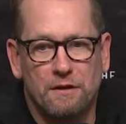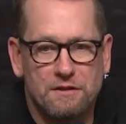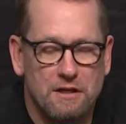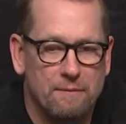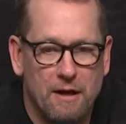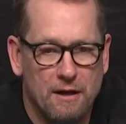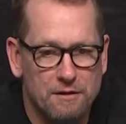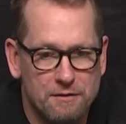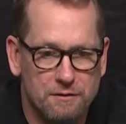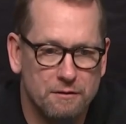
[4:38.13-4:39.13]
This team
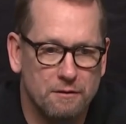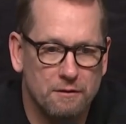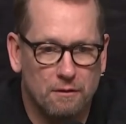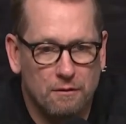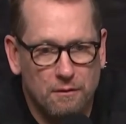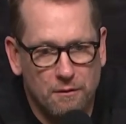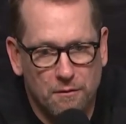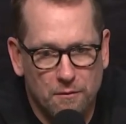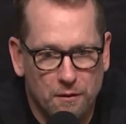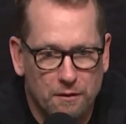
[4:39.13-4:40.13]
has, you know,
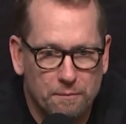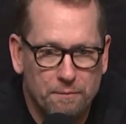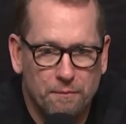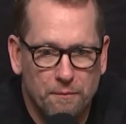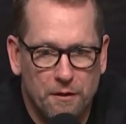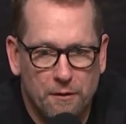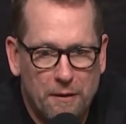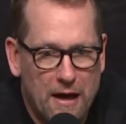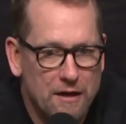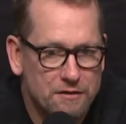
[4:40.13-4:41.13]
when they're in the
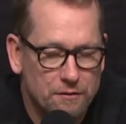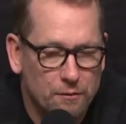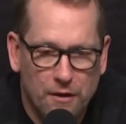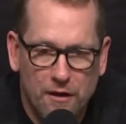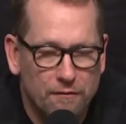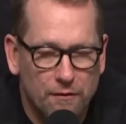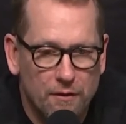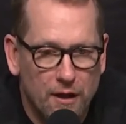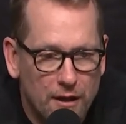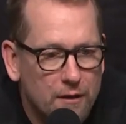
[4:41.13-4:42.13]
past or
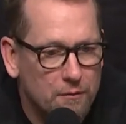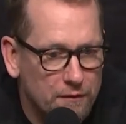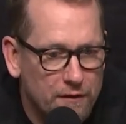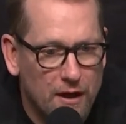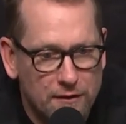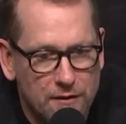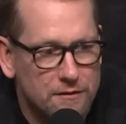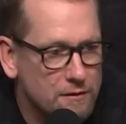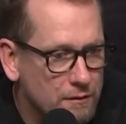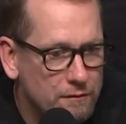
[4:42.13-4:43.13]
whatever, like, we've got
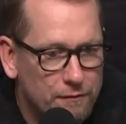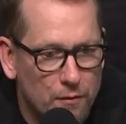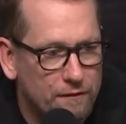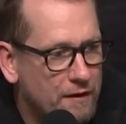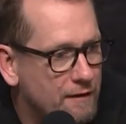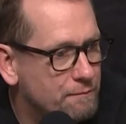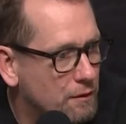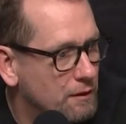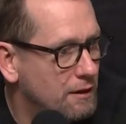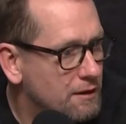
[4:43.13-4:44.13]
these little 4 or
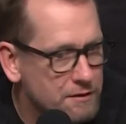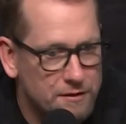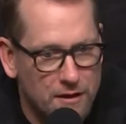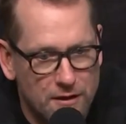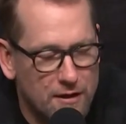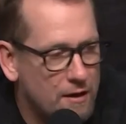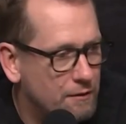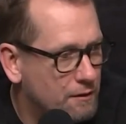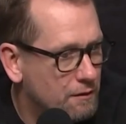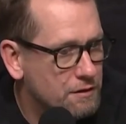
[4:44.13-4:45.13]
5-point leads. It's getting
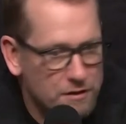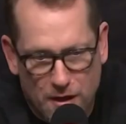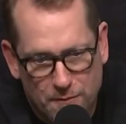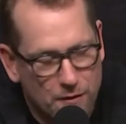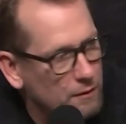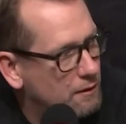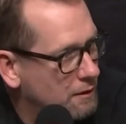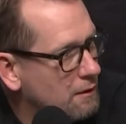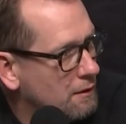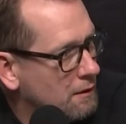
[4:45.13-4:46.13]
down to crunch time, and
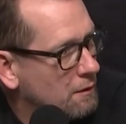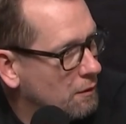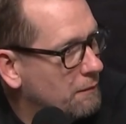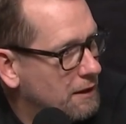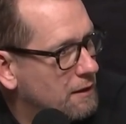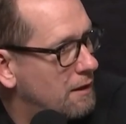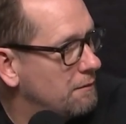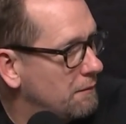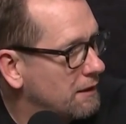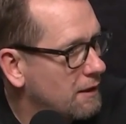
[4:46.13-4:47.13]
we make
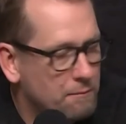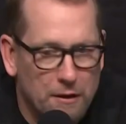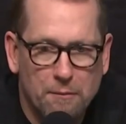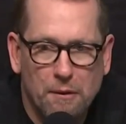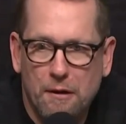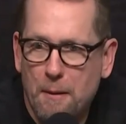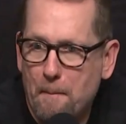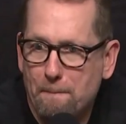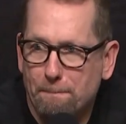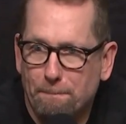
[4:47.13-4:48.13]
that big play.
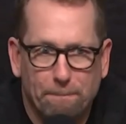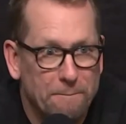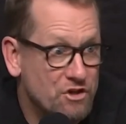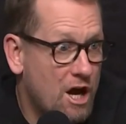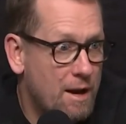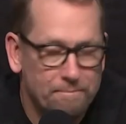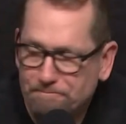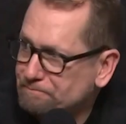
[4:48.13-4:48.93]
Scotty, shot.